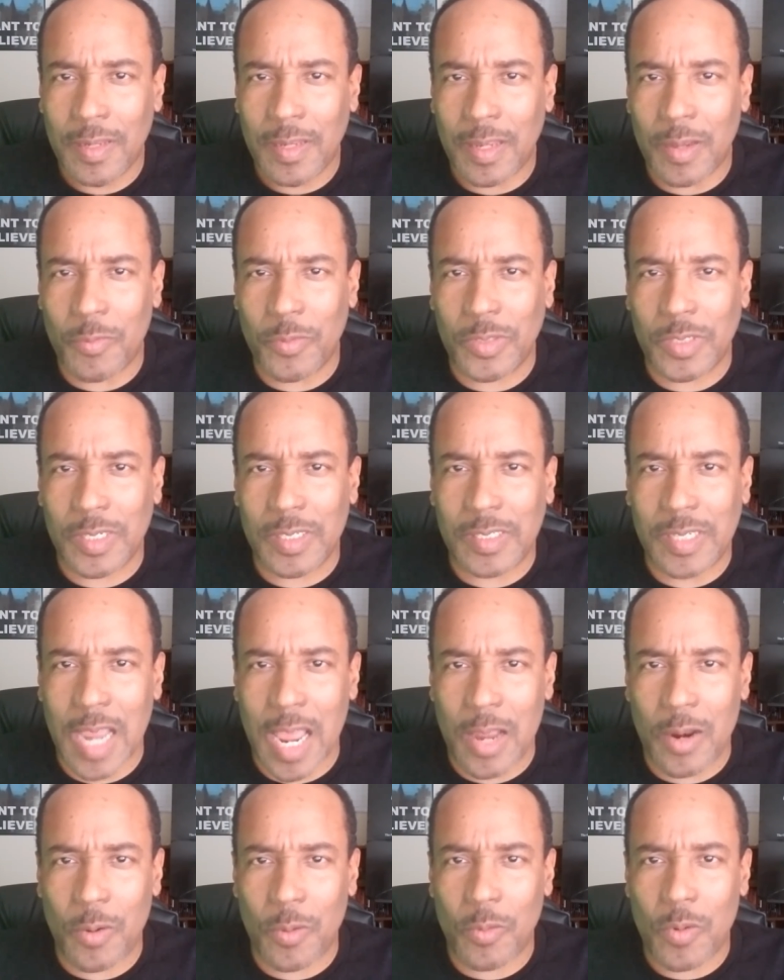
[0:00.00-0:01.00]
It was
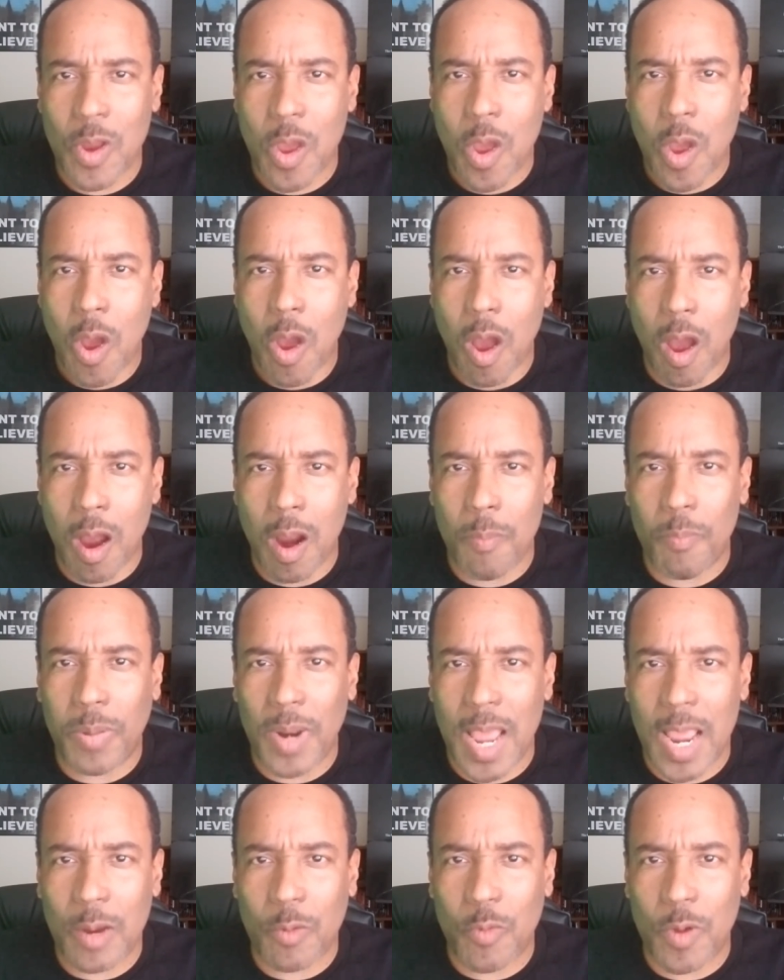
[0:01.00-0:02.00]
entitled, Are
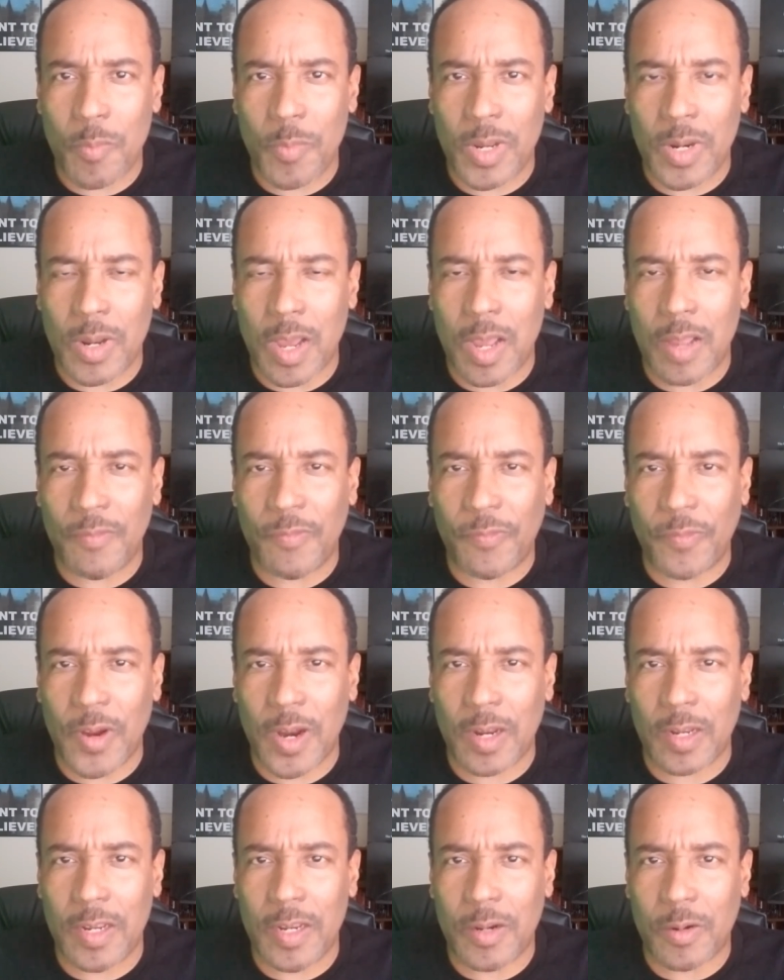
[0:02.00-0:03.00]
Black Women
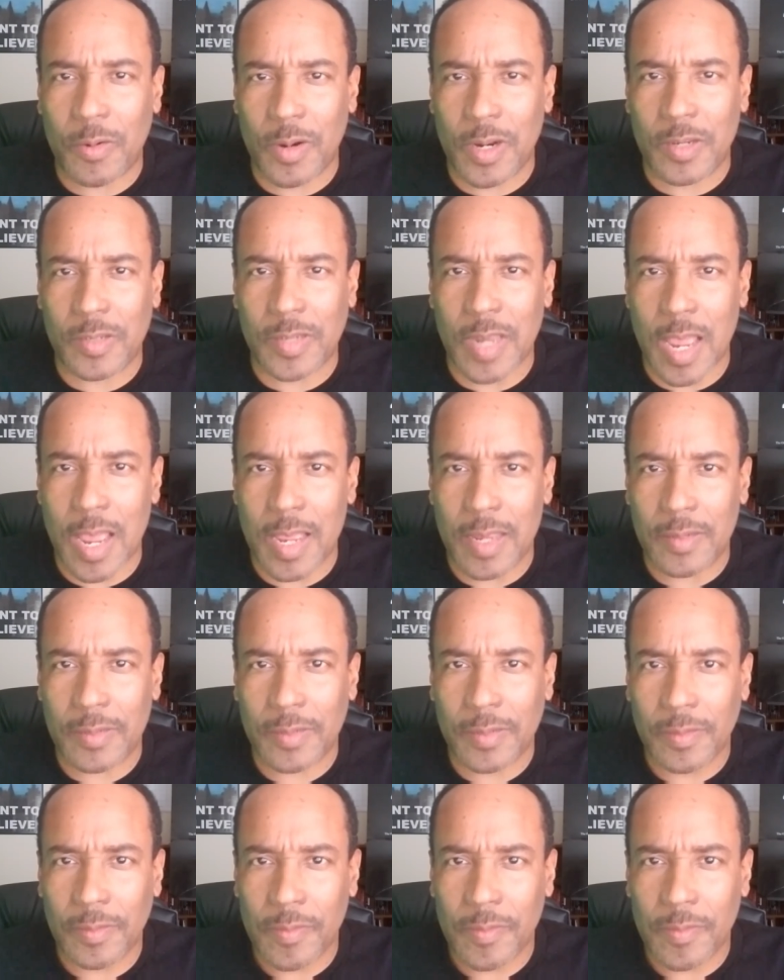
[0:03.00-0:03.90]
Unfairly Criticized?